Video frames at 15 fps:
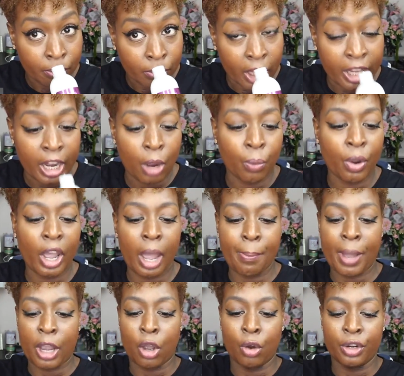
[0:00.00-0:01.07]
and I will have
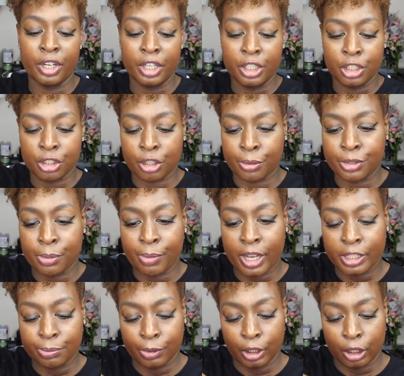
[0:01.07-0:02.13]
my code in the description
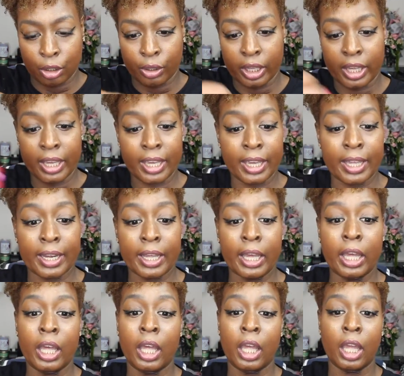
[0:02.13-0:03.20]
box below. And
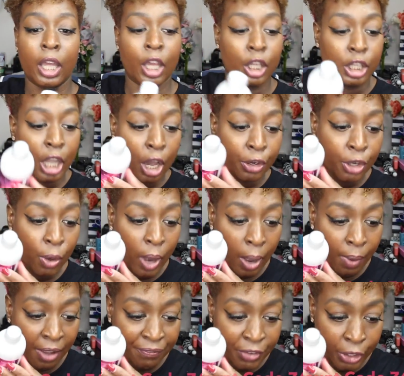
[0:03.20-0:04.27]
y'all know
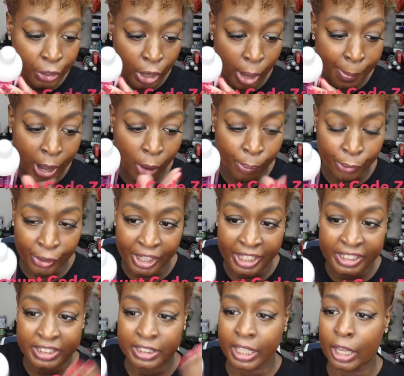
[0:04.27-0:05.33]
how I feel about
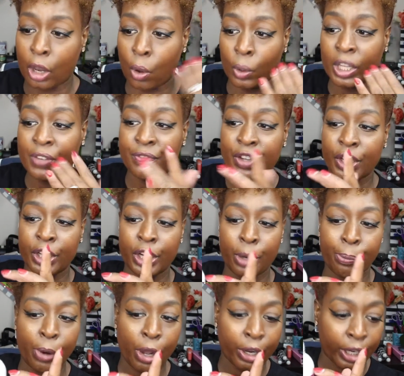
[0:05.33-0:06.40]
brands only filling
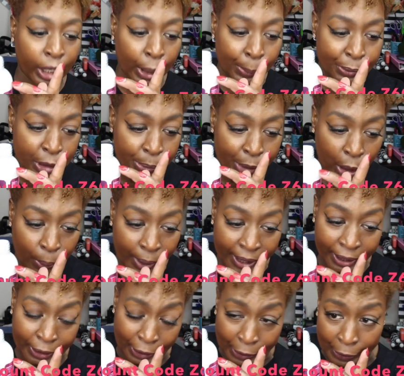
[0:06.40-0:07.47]
their product up to about
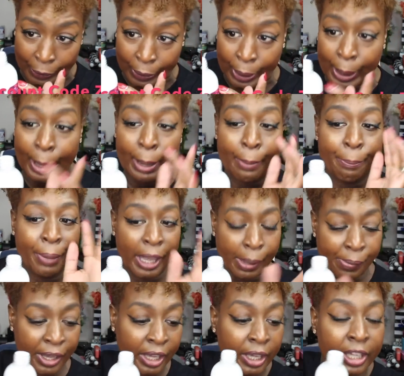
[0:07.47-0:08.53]
right here.
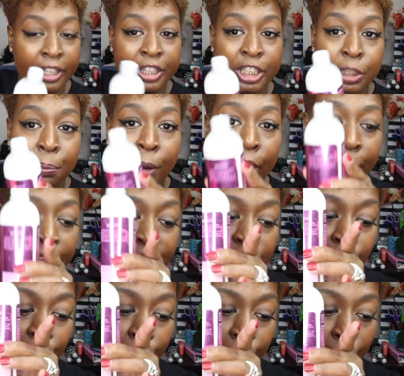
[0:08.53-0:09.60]
Baby, this product
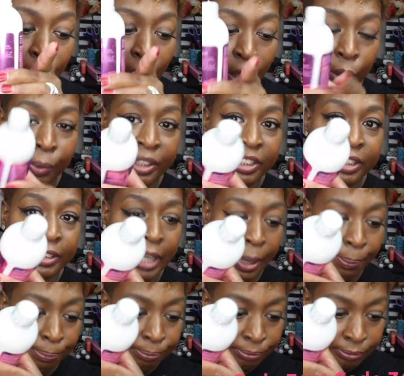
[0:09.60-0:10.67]
is filled all the way to the
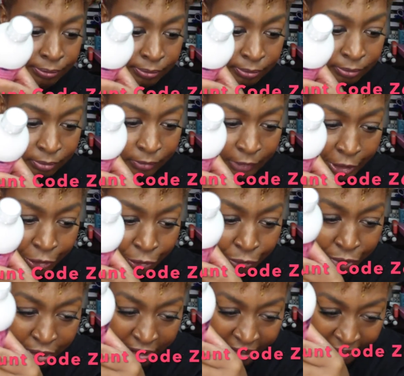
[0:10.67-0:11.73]
top.
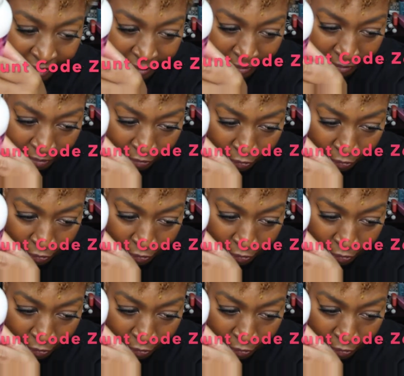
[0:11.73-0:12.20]
You see that?